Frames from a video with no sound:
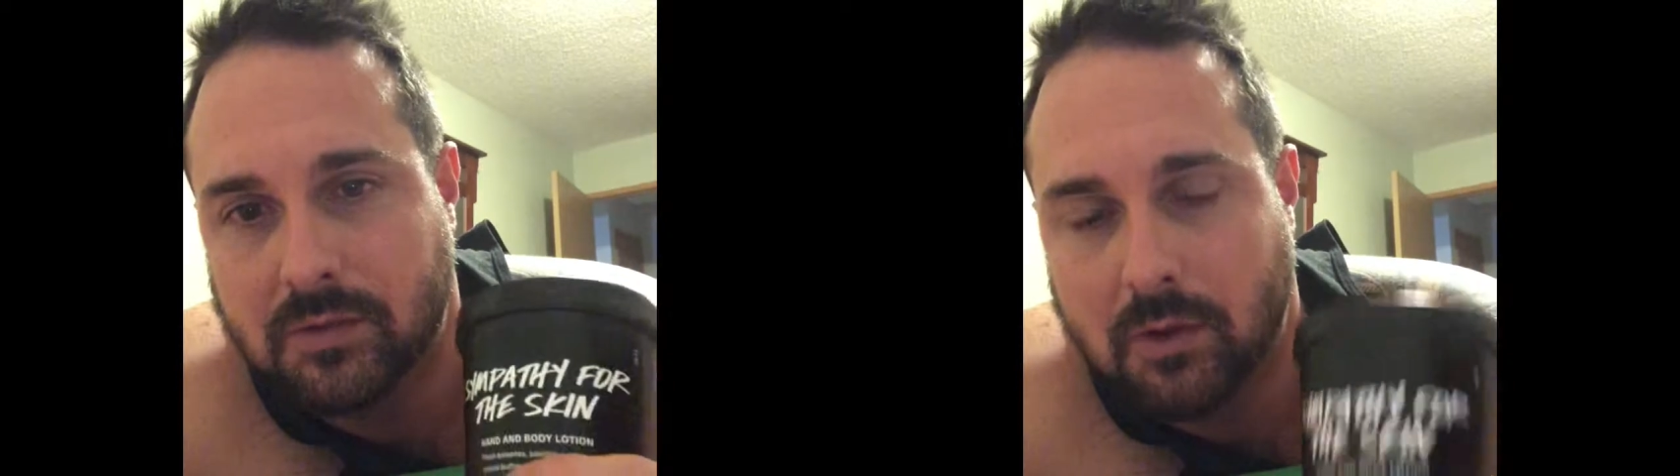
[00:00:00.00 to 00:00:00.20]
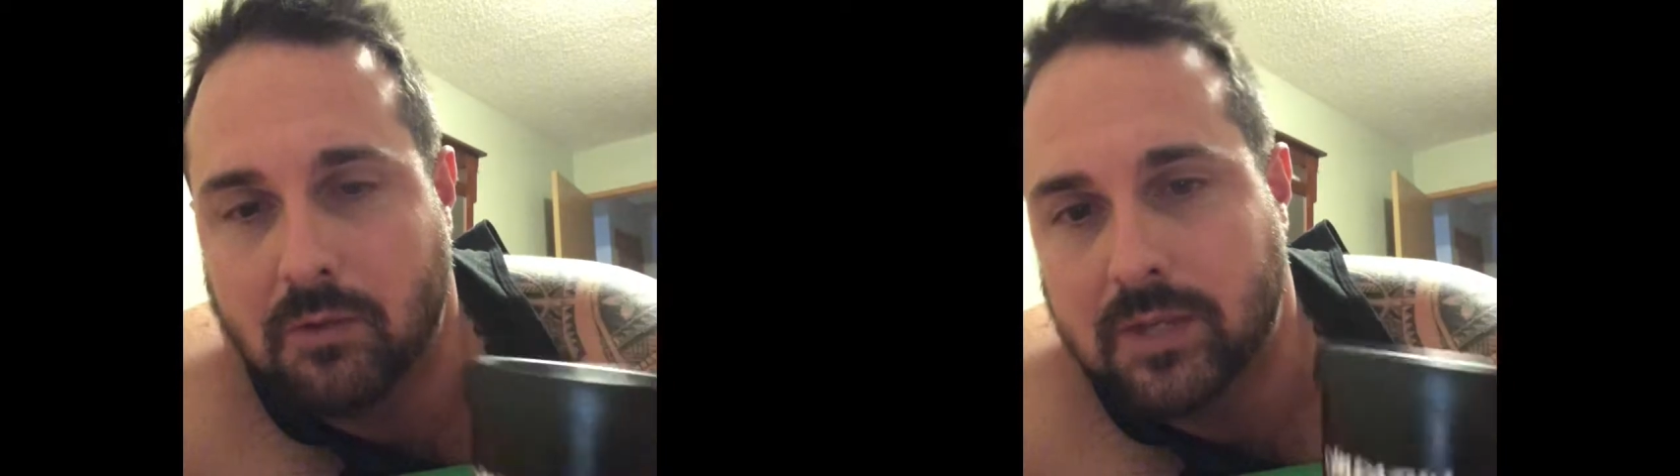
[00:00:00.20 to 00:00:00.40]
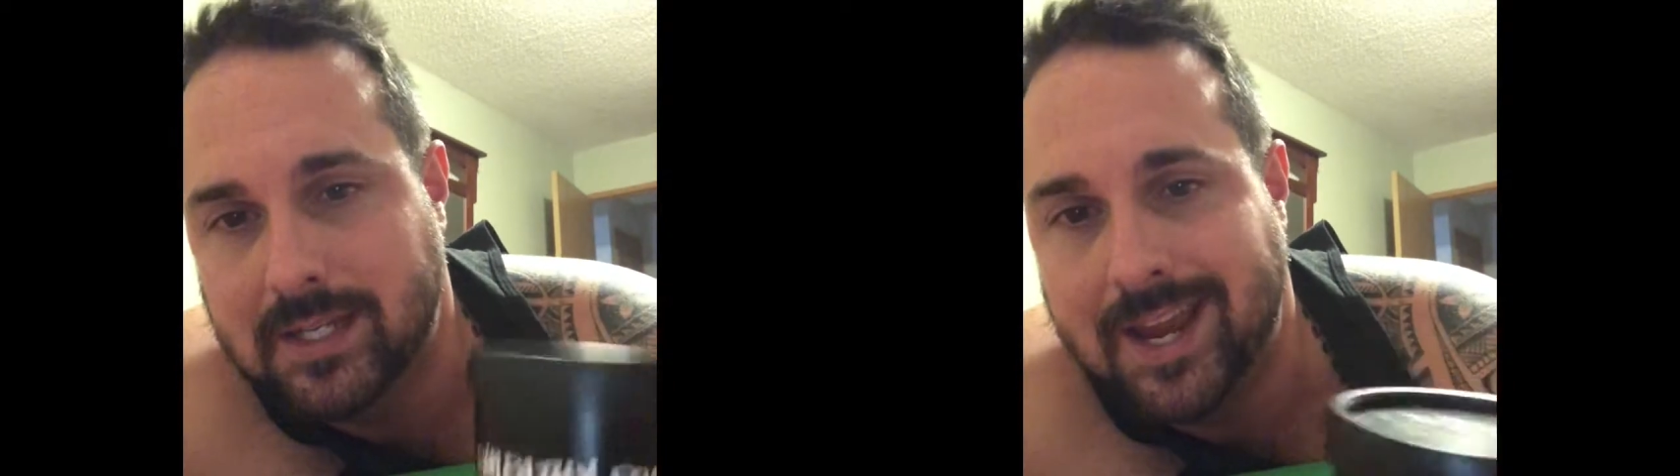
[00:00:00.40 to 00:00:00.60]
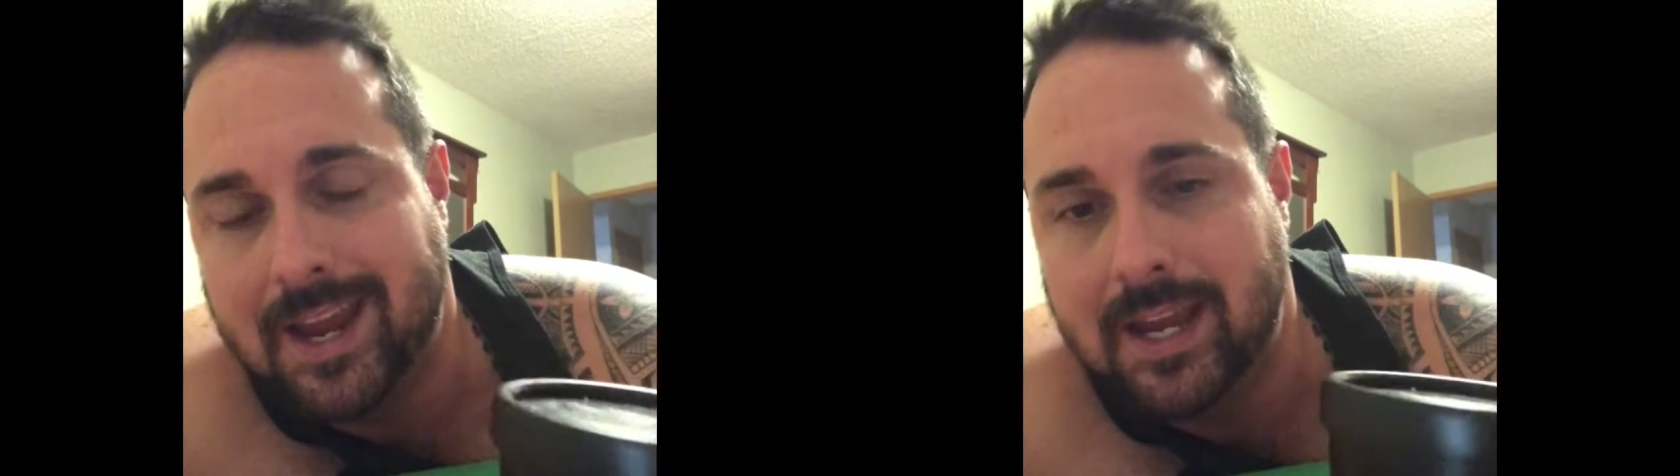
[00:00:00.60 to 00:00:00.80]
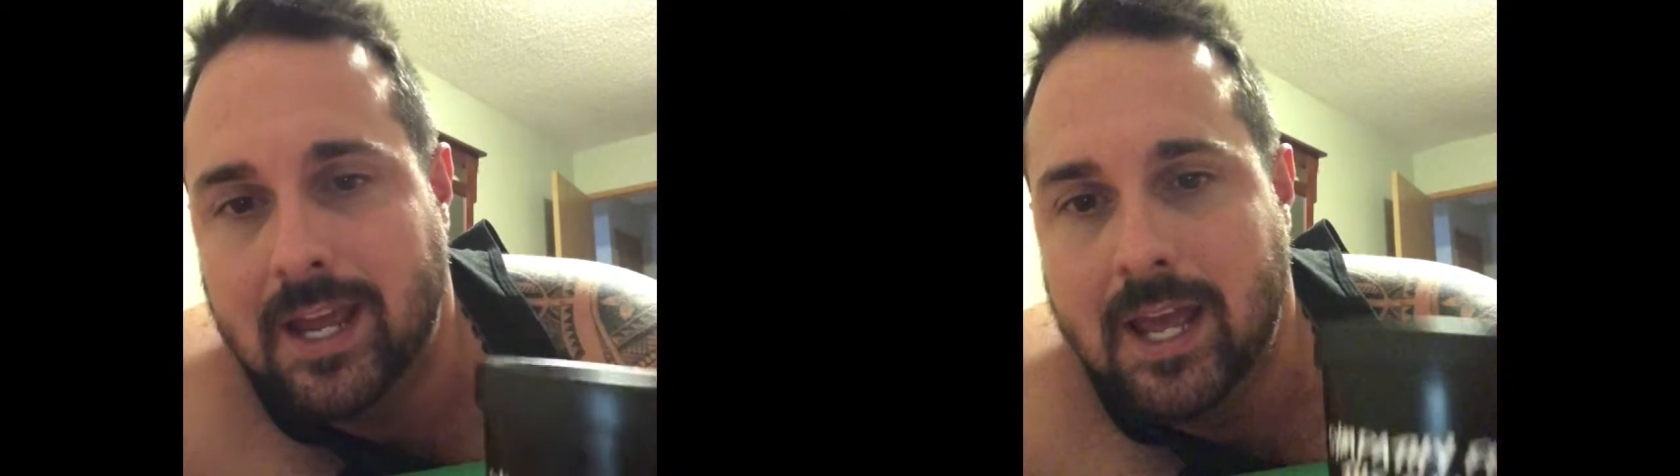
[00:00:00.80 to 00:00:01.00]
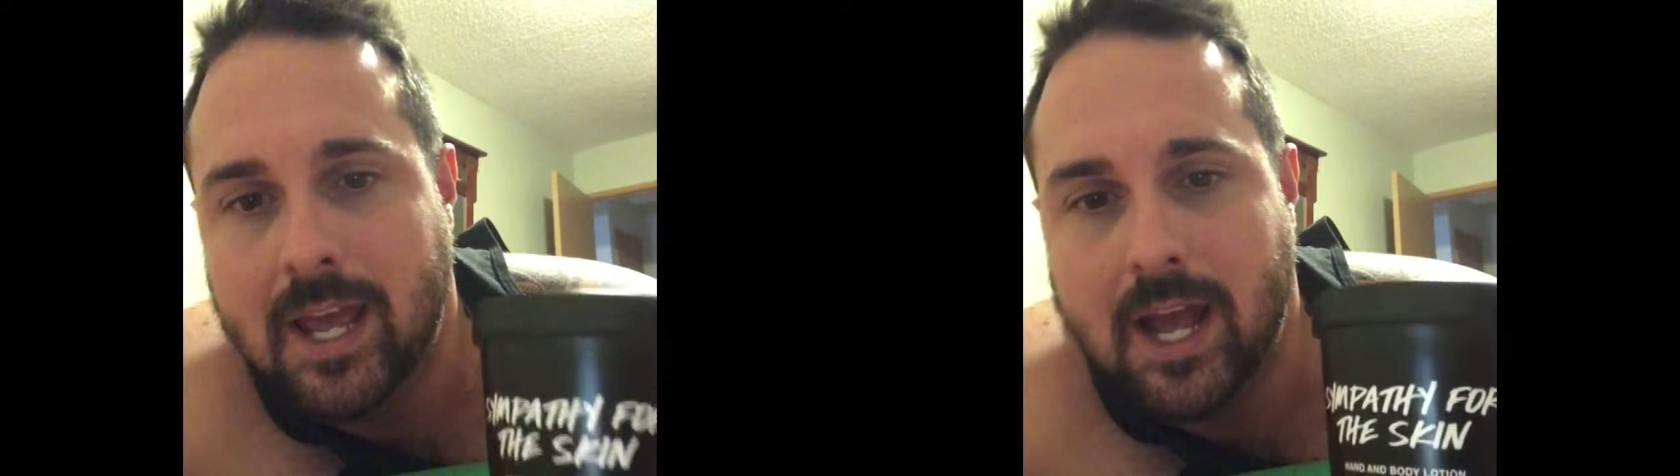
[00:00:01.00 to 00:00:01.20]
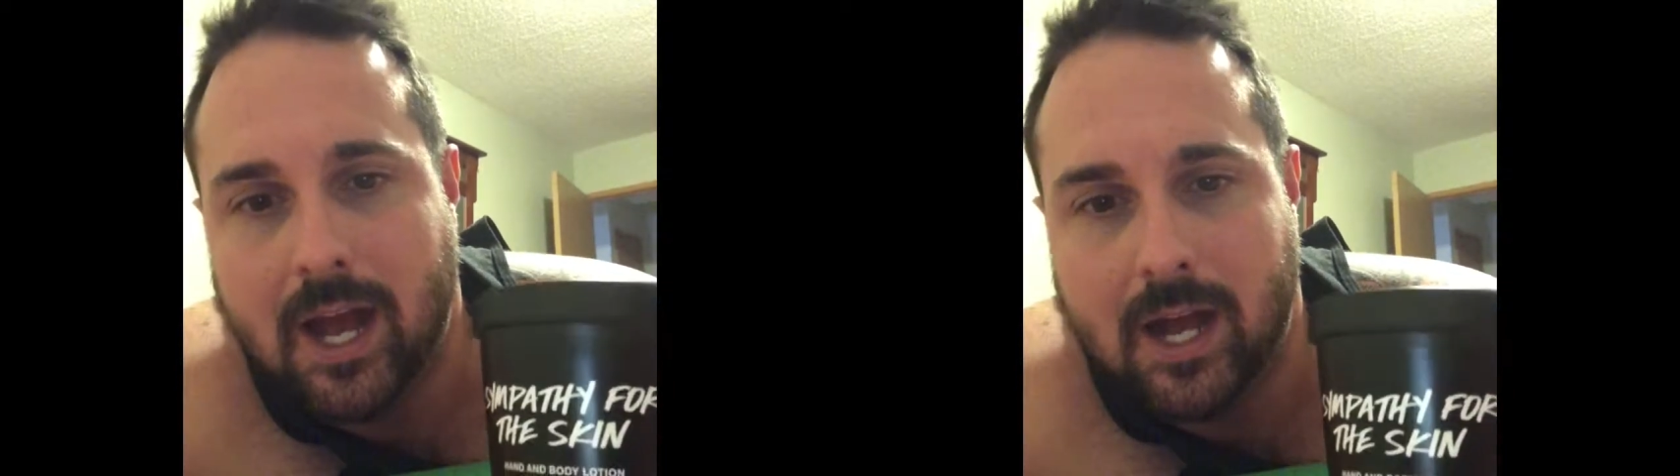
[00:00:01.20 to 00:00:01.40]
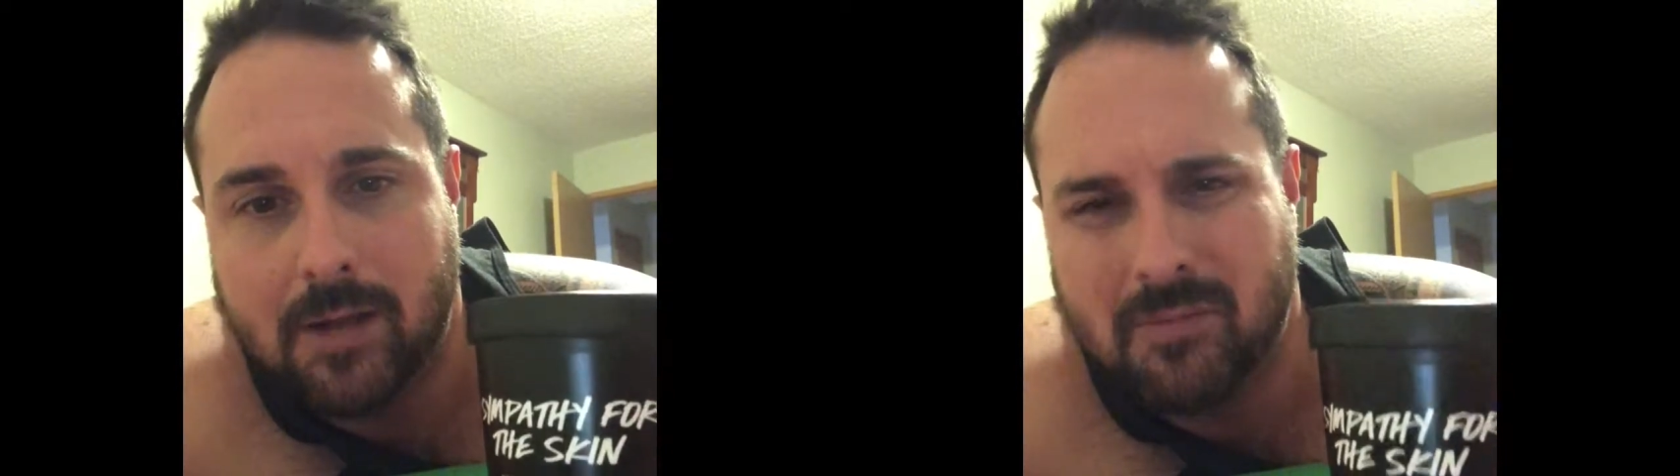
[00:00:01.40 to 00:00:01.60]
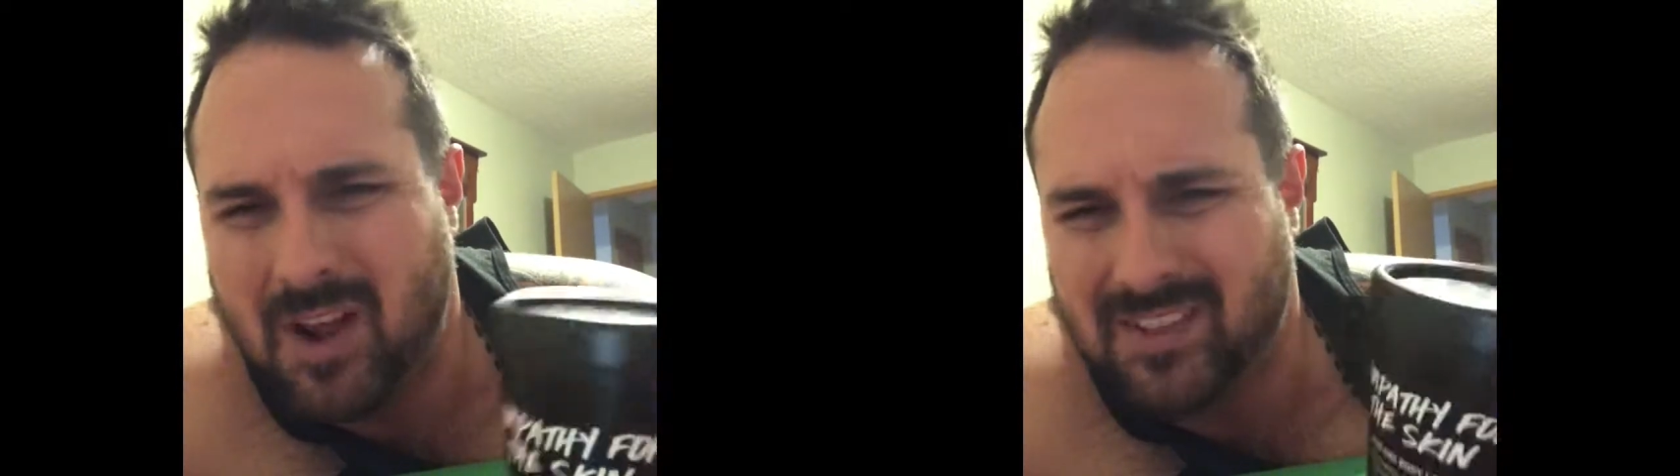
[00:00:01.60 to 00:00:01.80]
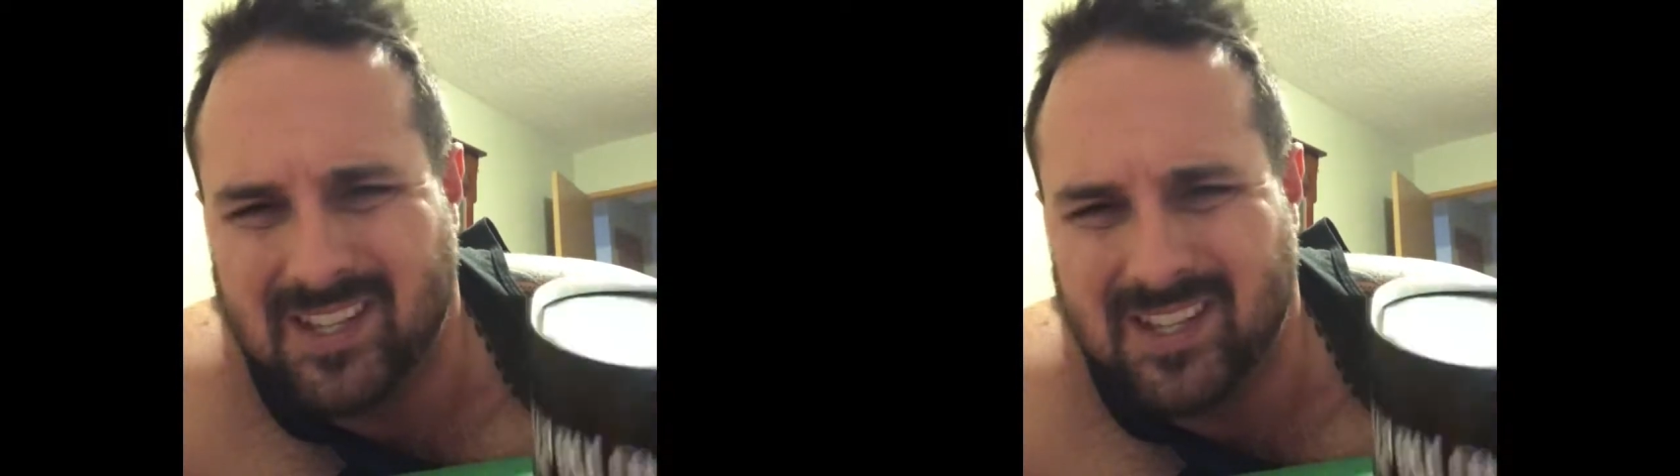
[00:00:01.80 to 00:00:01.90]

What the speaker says: throughout the day. Not